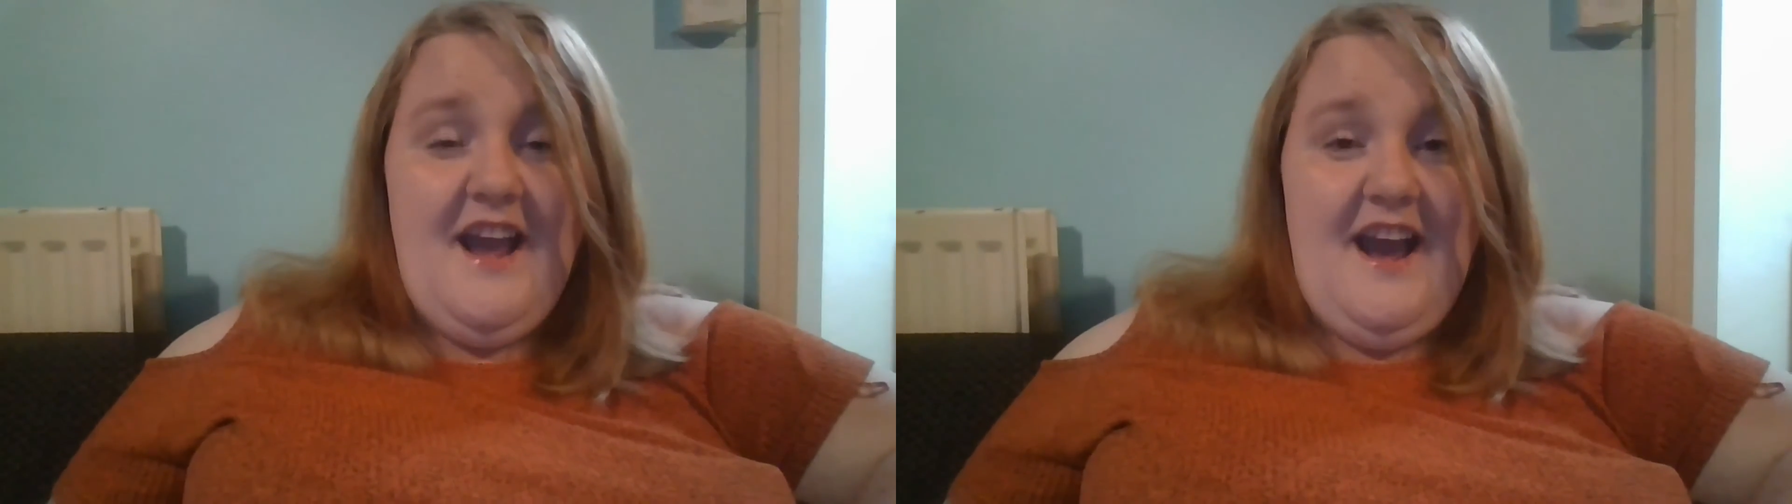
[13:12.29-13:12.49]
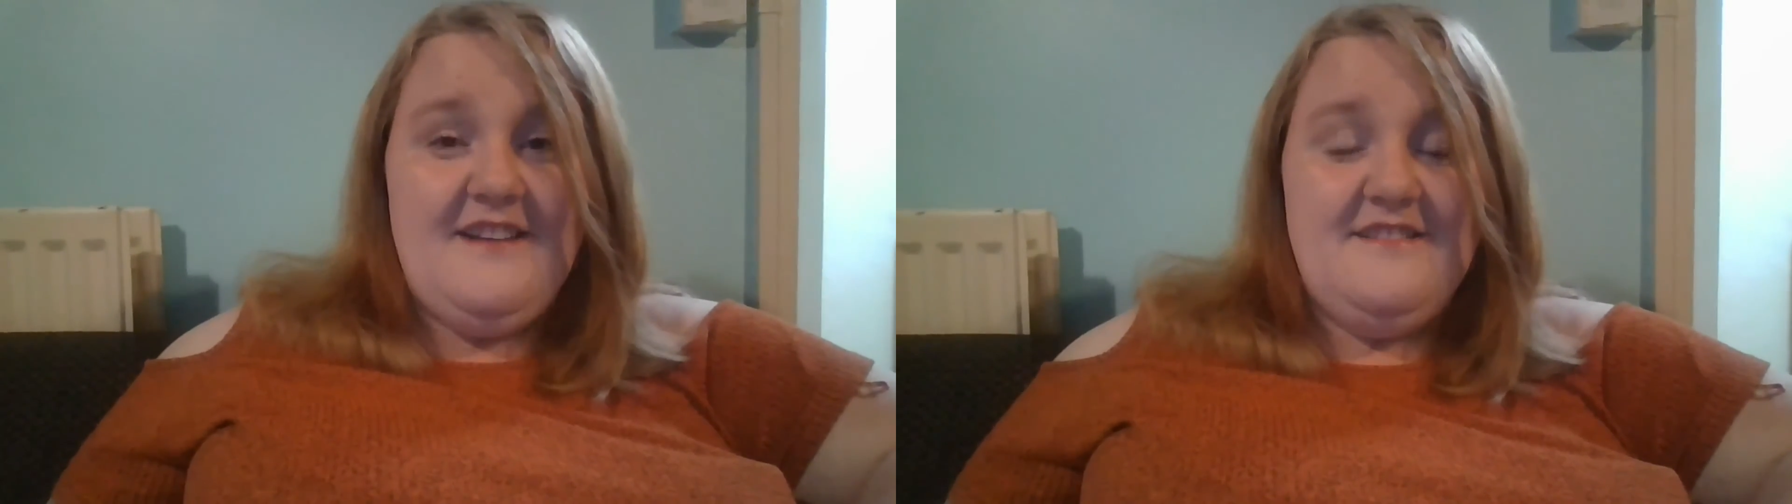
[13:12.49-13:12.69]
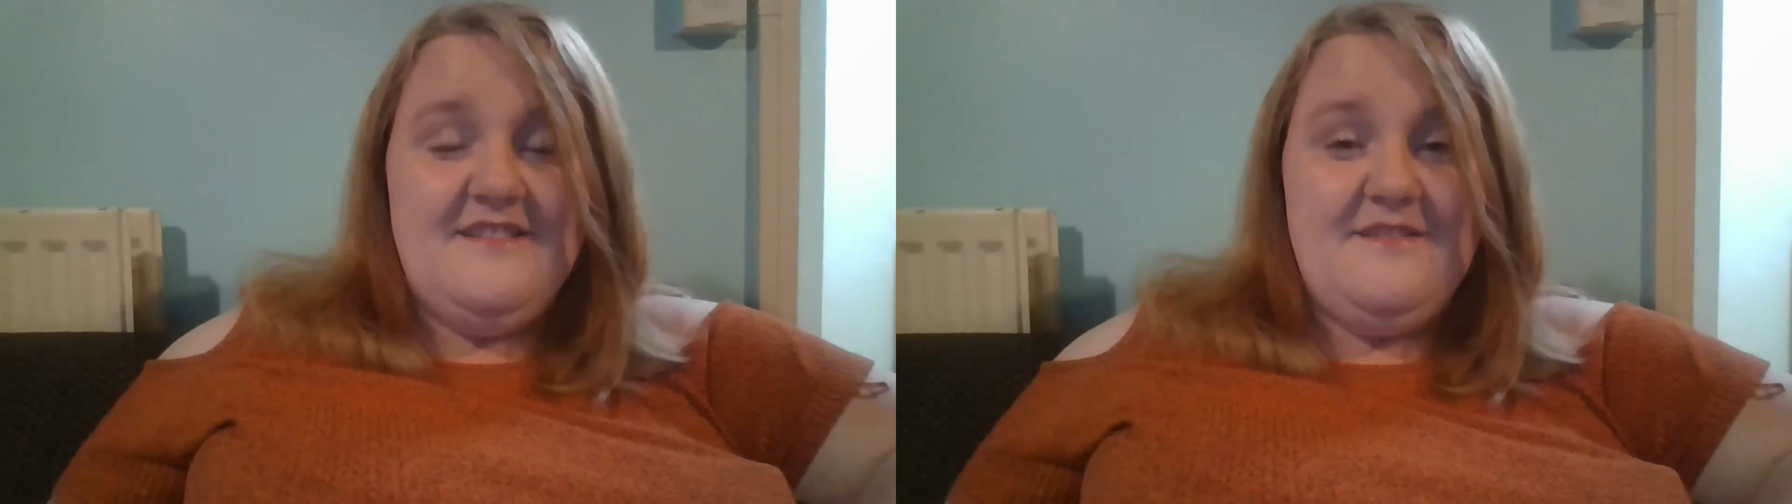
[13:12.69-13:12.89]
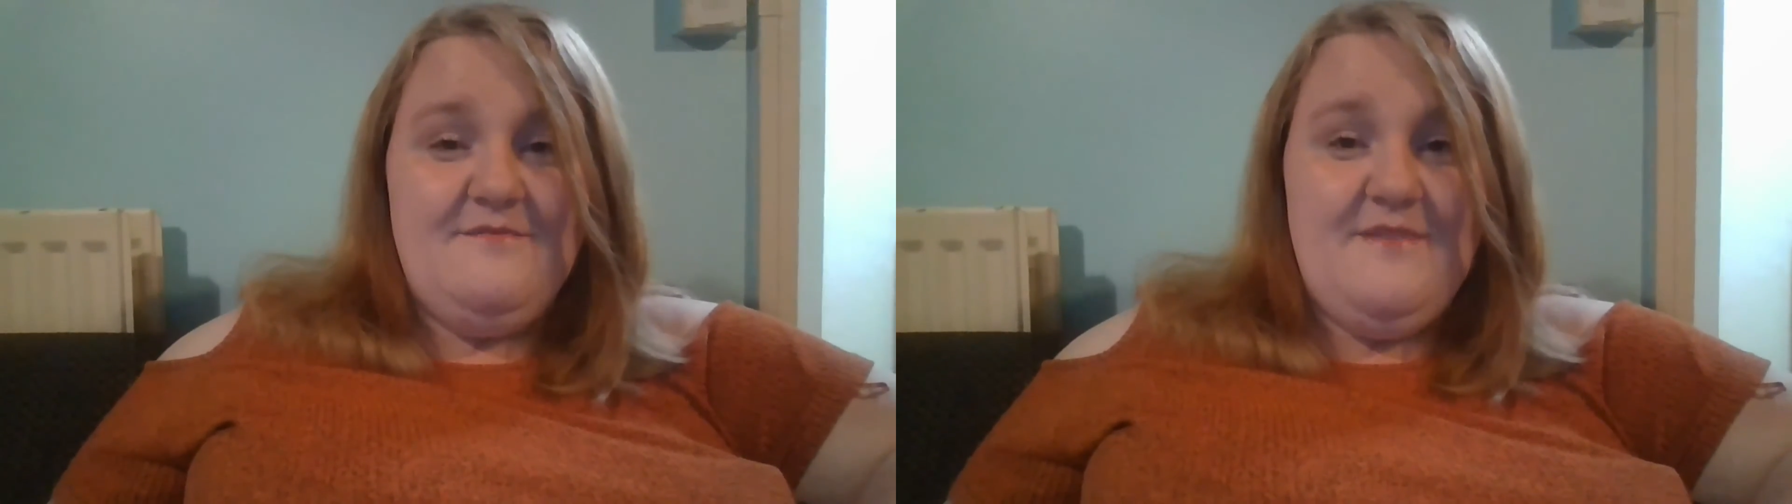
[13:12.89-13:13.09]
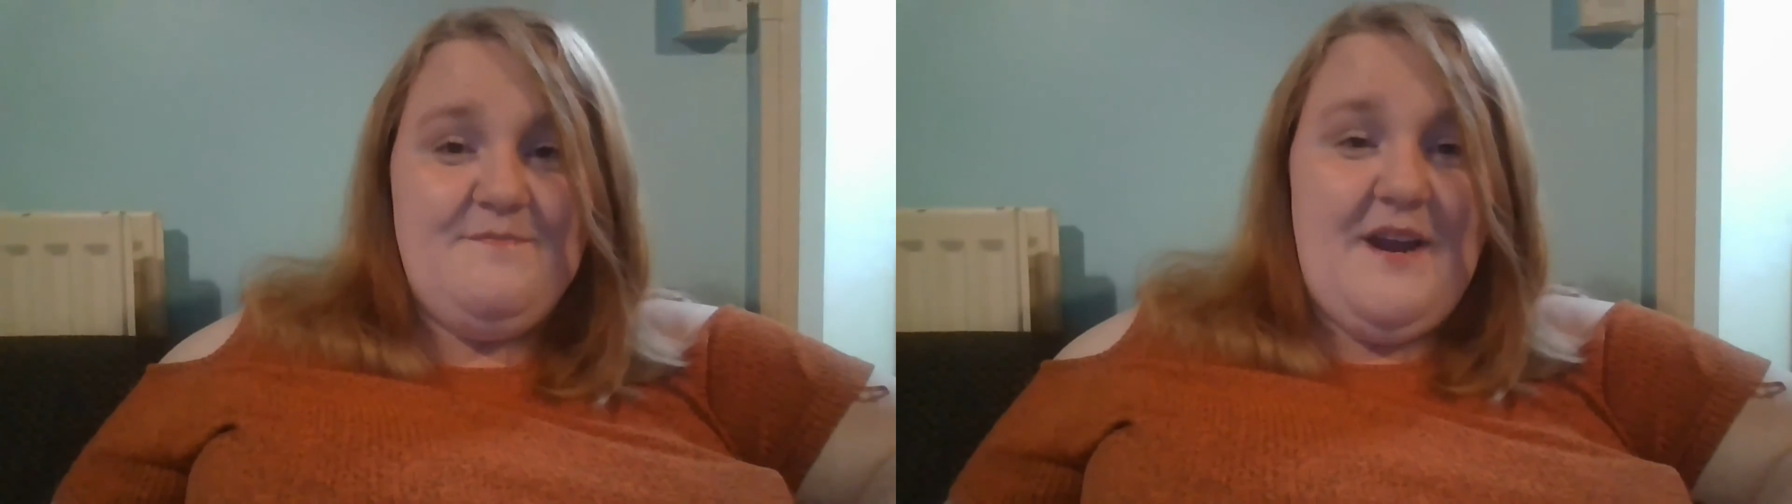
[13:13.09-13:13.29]
And
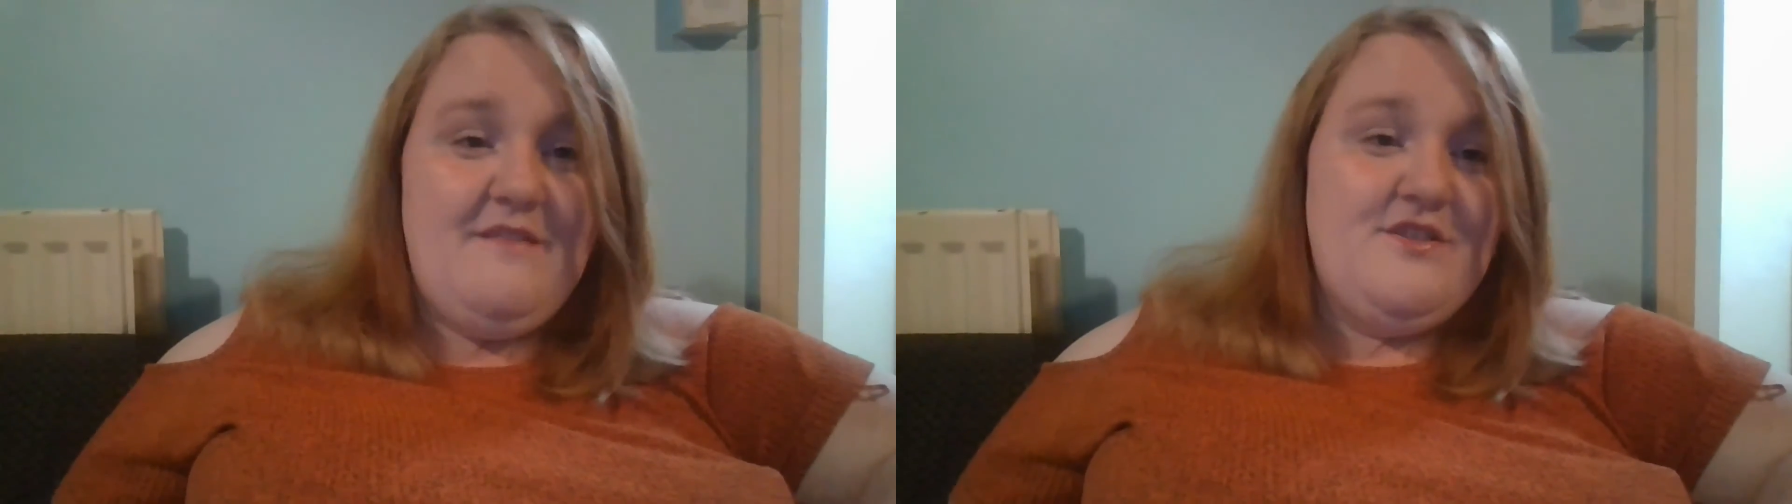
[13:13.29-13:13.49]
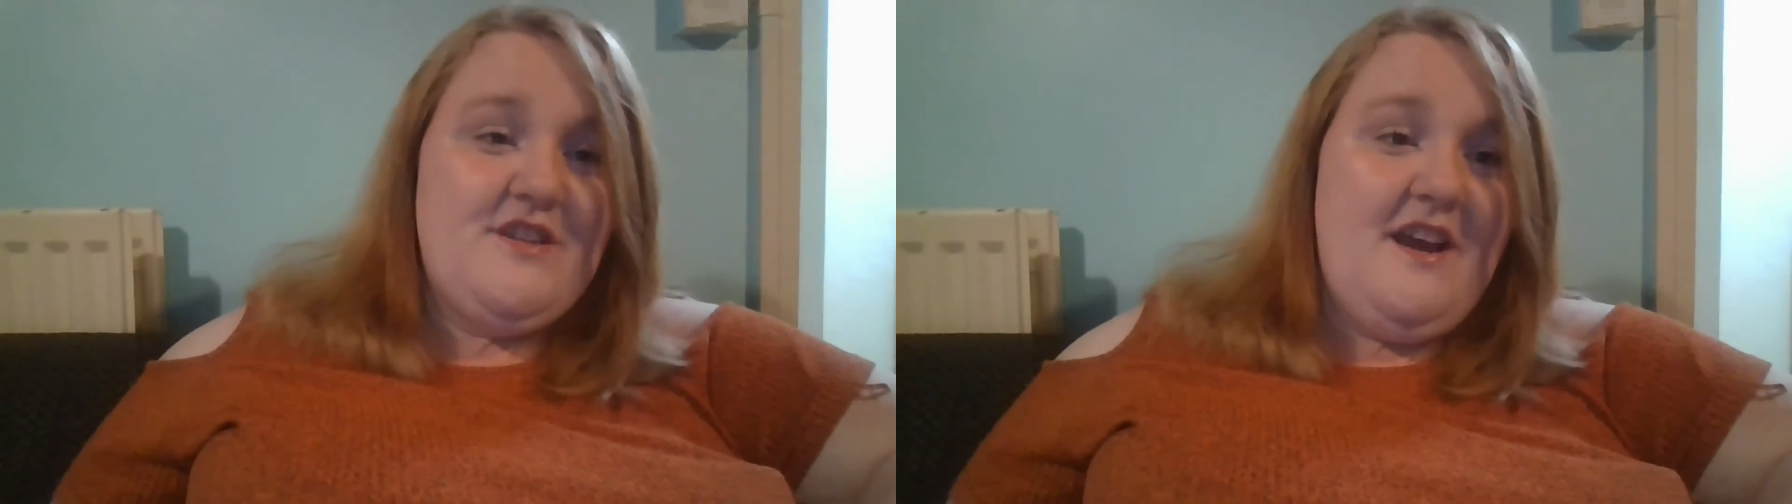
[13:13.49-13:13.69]
with parish